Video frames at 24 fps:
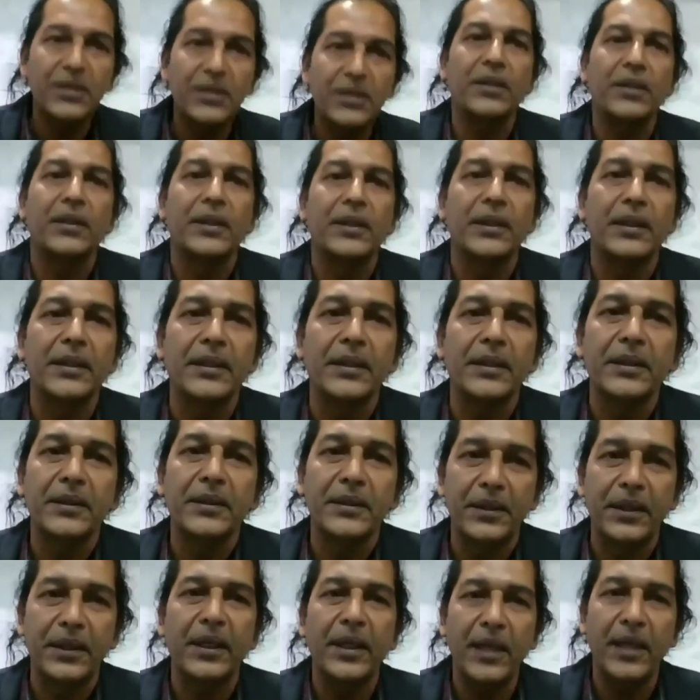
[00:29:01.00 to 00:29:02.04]

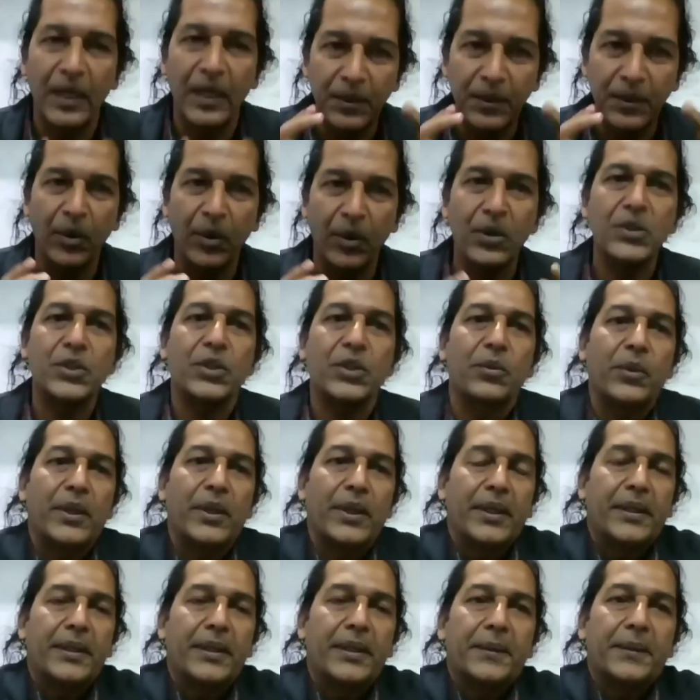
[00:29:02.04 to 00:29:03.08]
thing. I'll pause over
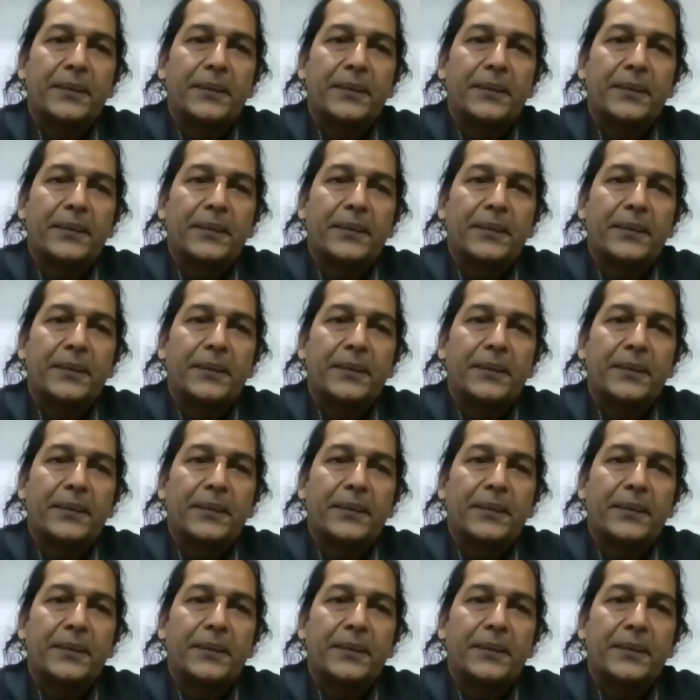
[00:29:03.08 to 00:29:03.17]
here.